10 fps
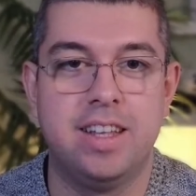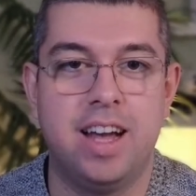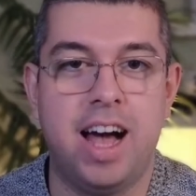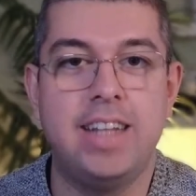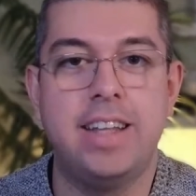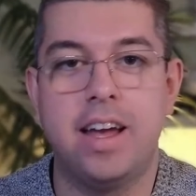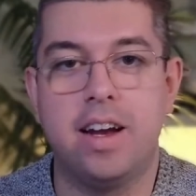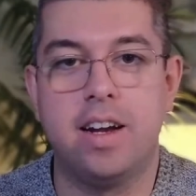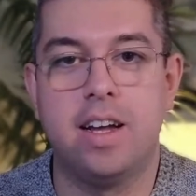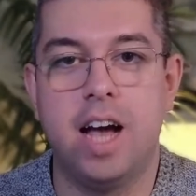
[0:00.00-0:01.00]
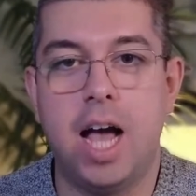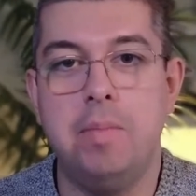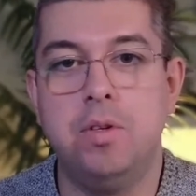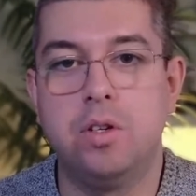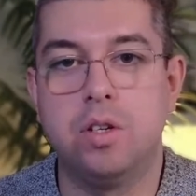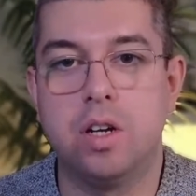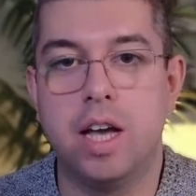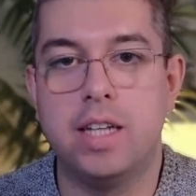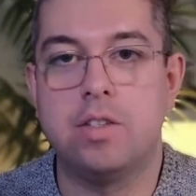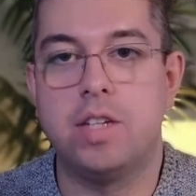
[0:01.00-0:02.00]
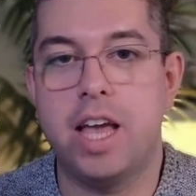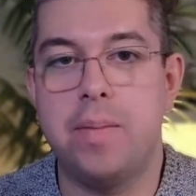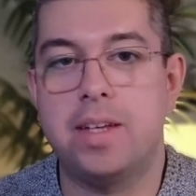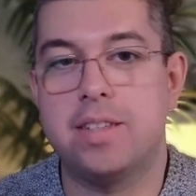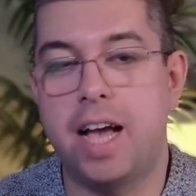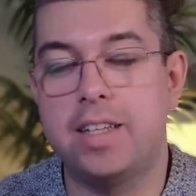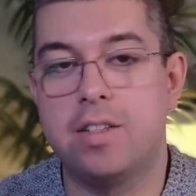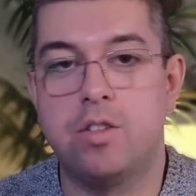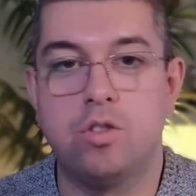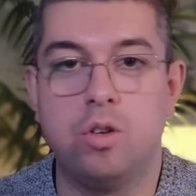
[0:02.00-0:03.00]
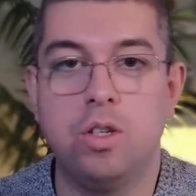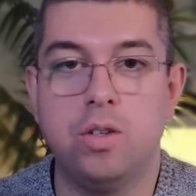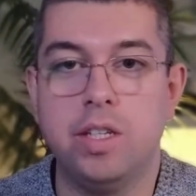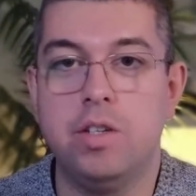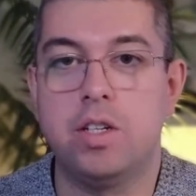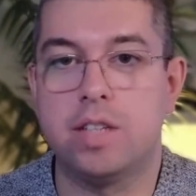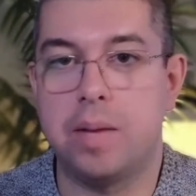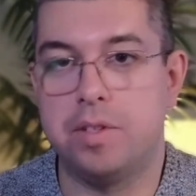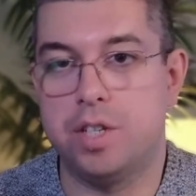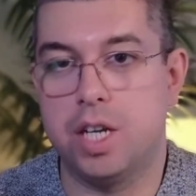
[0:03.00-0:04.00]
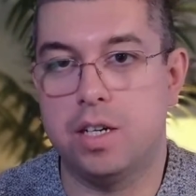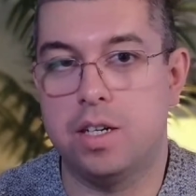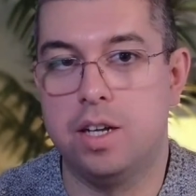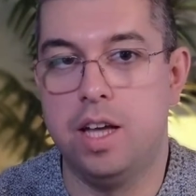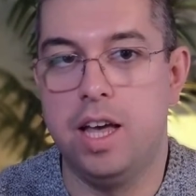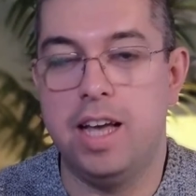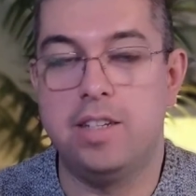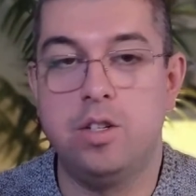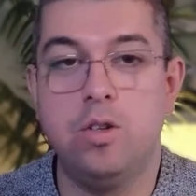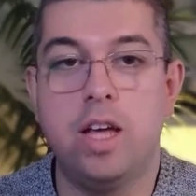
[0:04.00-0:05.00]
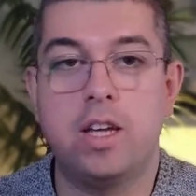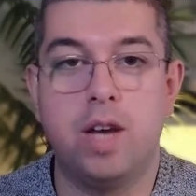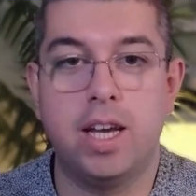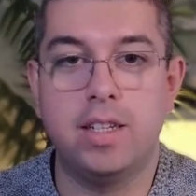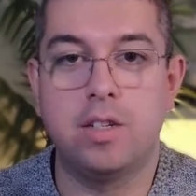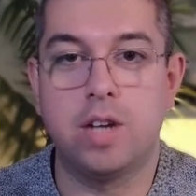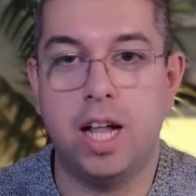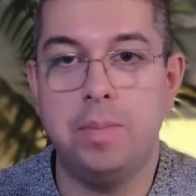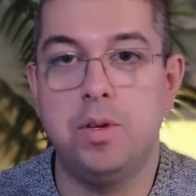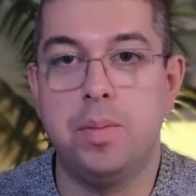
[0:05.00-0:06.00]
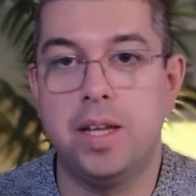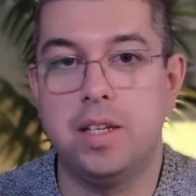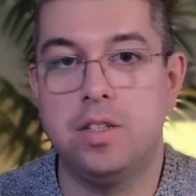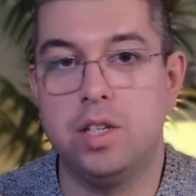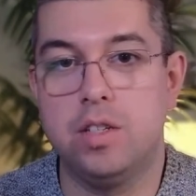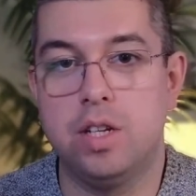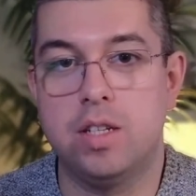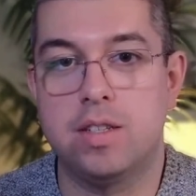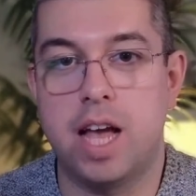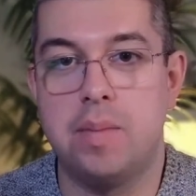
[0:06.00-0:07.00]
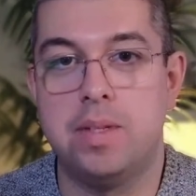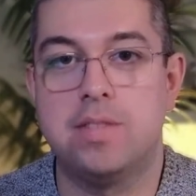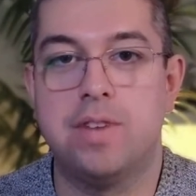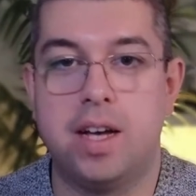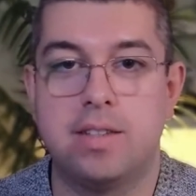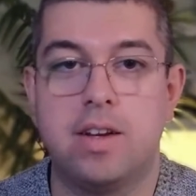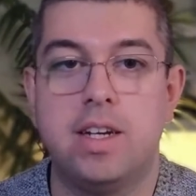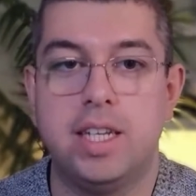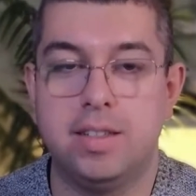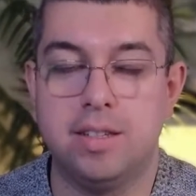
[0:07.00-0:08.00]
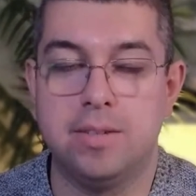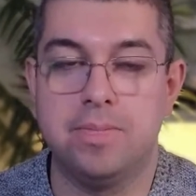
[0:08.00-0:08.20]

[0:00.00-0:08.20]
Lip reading: Hi there, I'm Ugur, and today I'm excited to show you Intune Assignment Checker, a tool I created to help you manage your Intune assignments faster and easier.